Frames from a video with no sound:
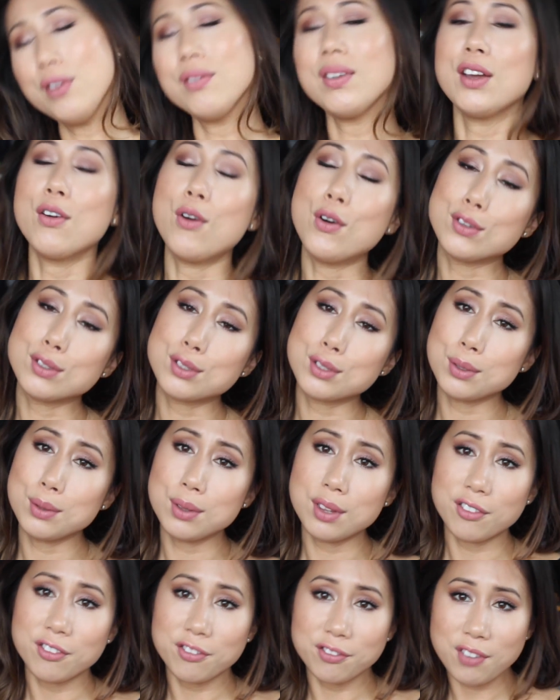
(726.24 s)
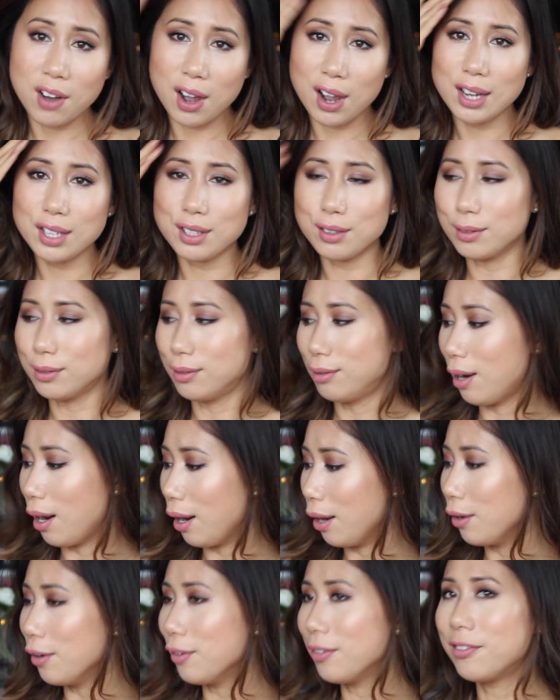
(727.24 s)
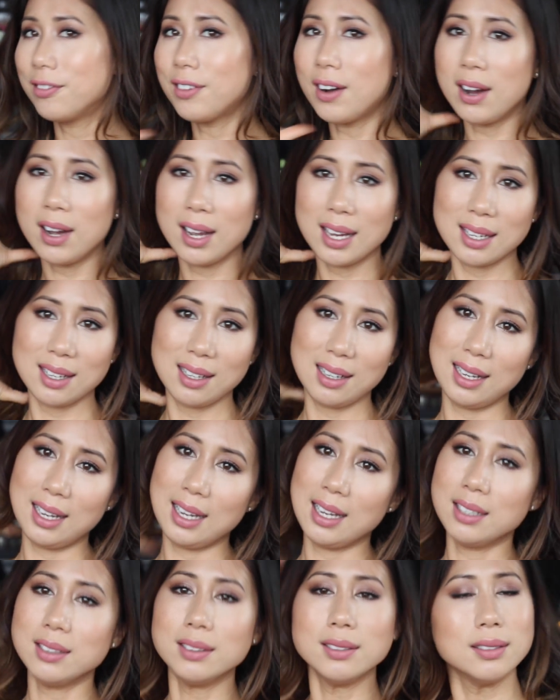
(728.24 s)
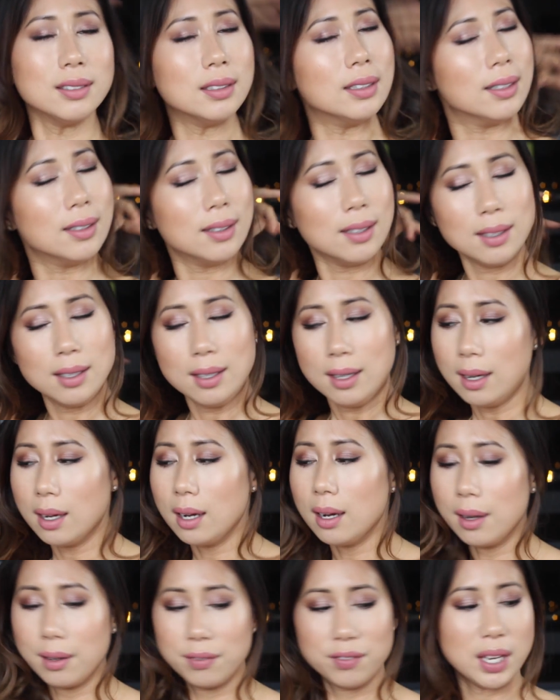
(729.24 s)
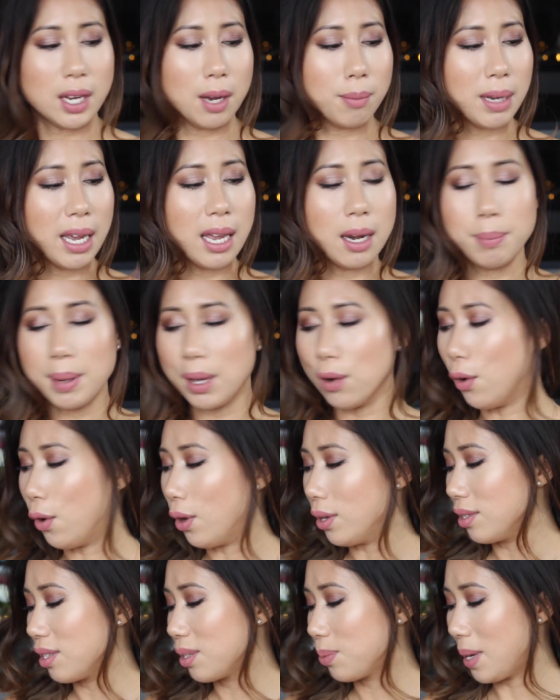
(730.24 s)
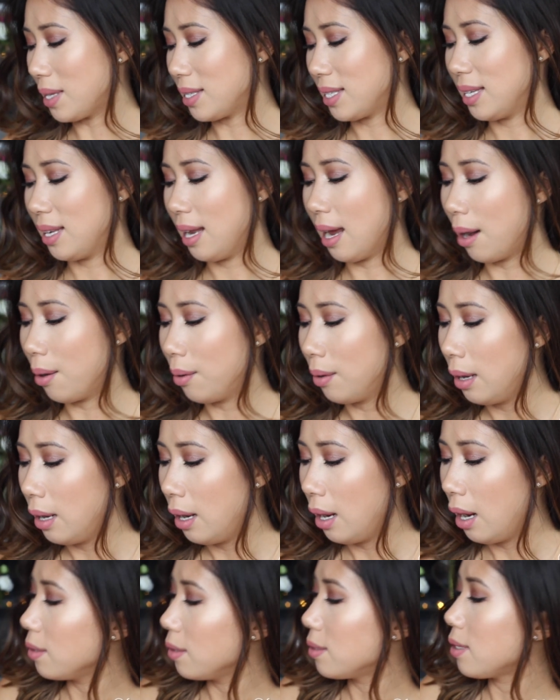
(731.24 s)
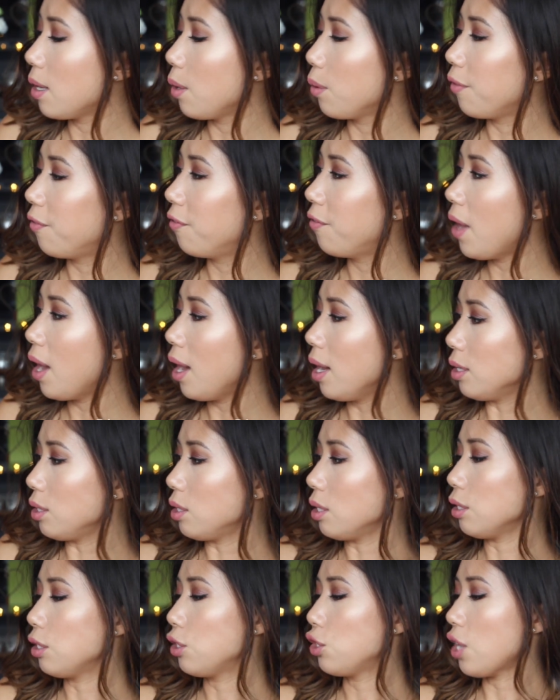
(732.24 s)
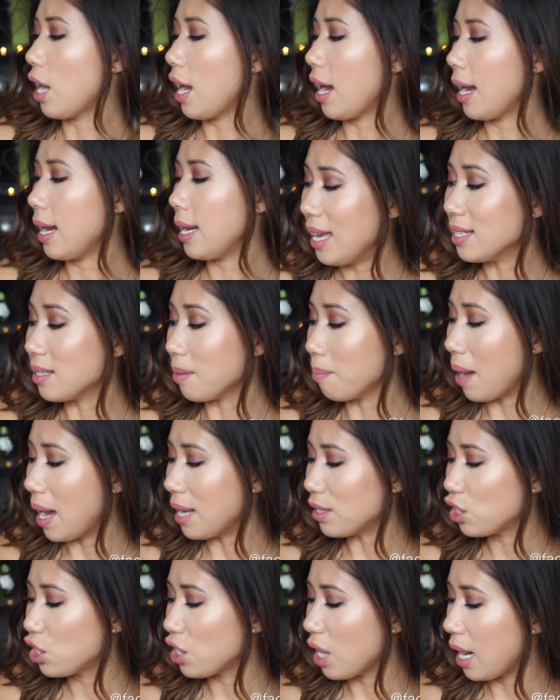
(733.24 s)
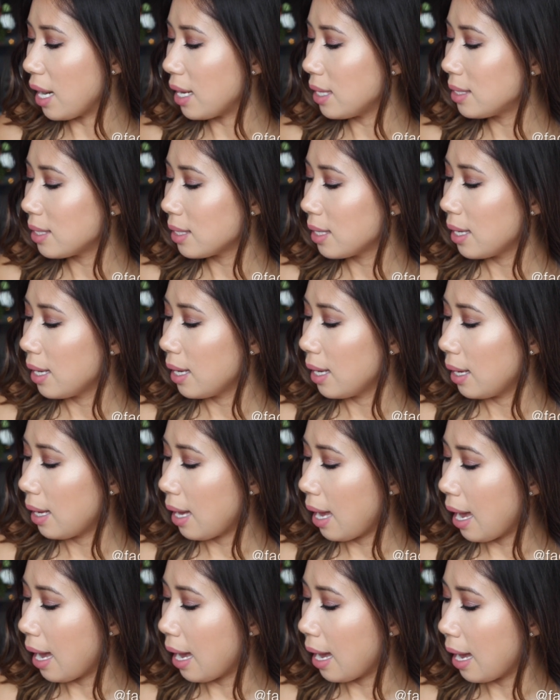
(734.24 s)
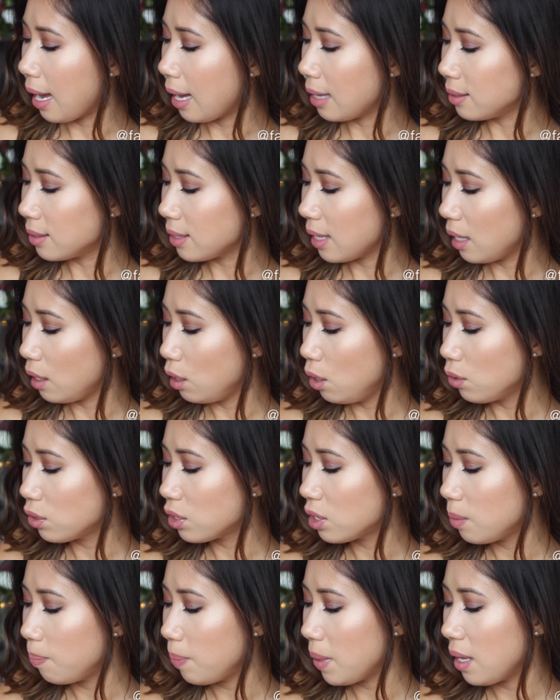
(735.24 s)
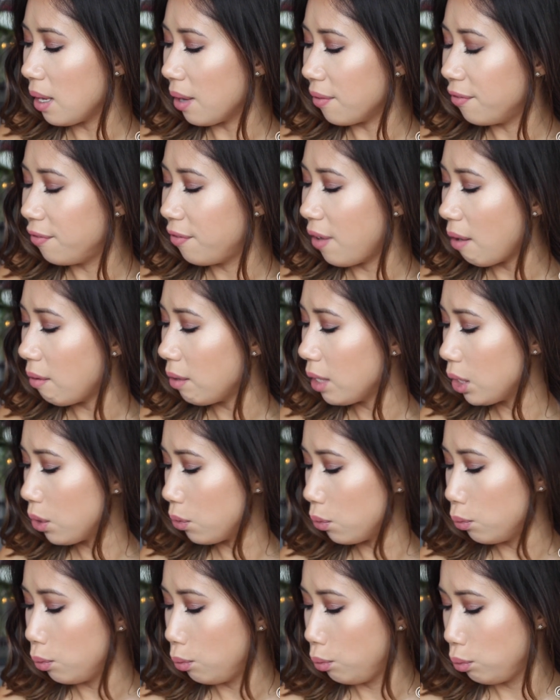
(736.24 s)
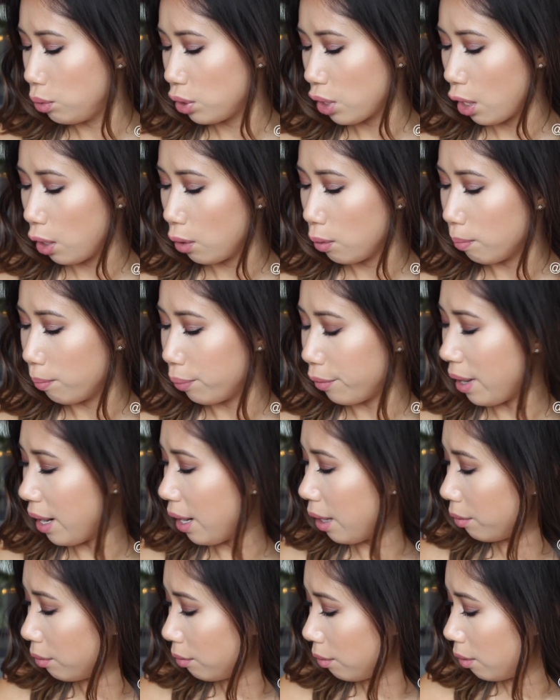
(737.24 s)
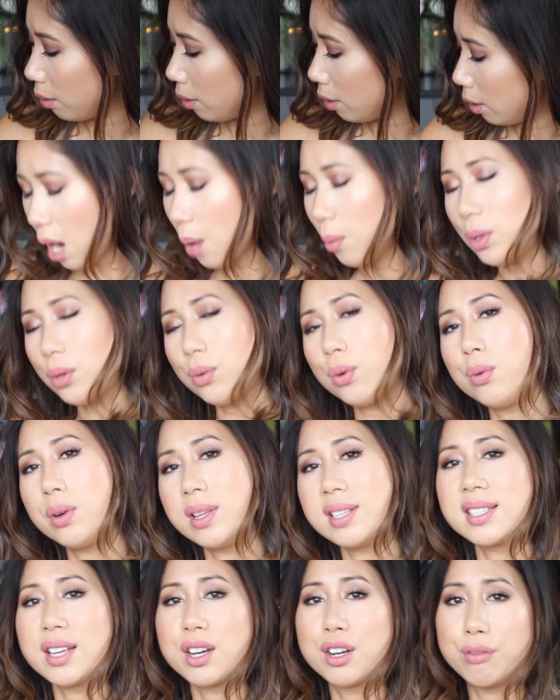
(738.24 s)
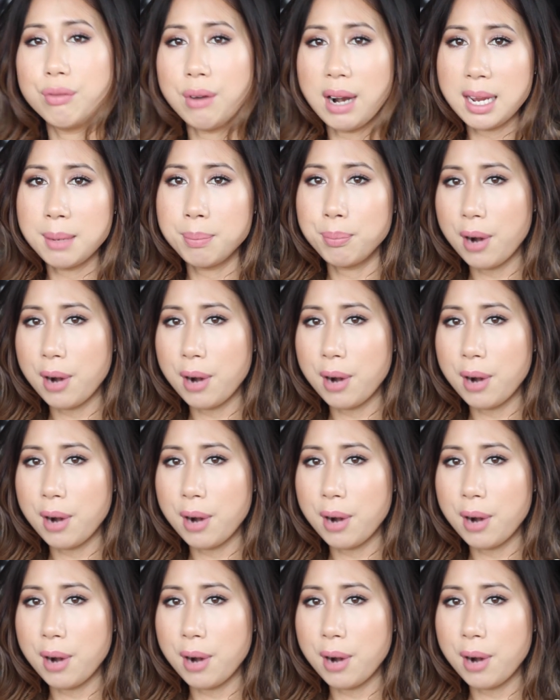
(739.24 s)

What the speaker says: Moving on to the final row, finally. I think I'm getting a bit hot and sweaty now. So the first shade is a matte shade and it looks to be a very cool tone brown. I would call this a grey